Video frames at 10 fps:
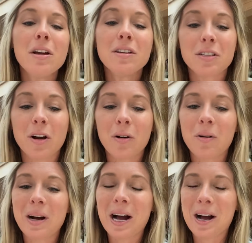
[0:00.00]

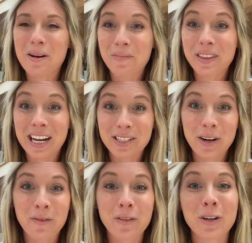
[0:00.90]
So that's
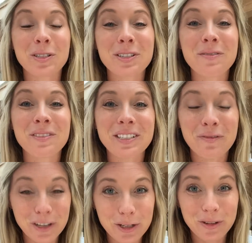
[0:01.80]
our first
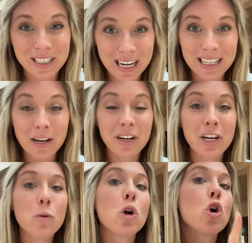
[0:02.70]
visual and tactile
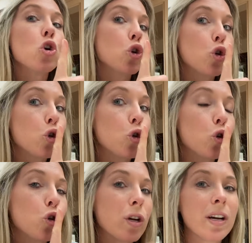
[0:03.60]
cue. Shh.